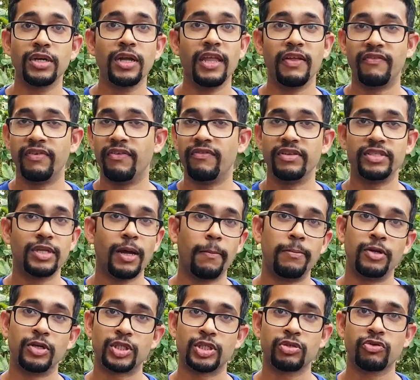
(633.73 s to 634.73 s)
Even if the top
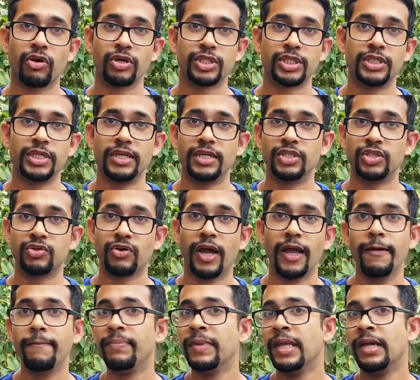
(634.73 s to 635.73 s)
looks crusty and
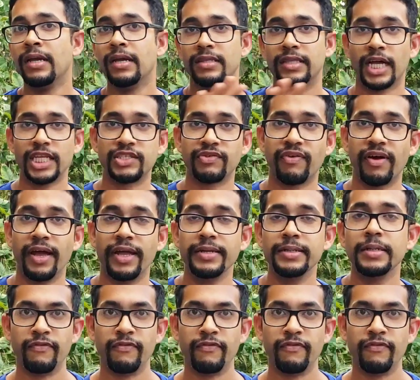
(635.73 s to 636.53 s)
dry, that's fine.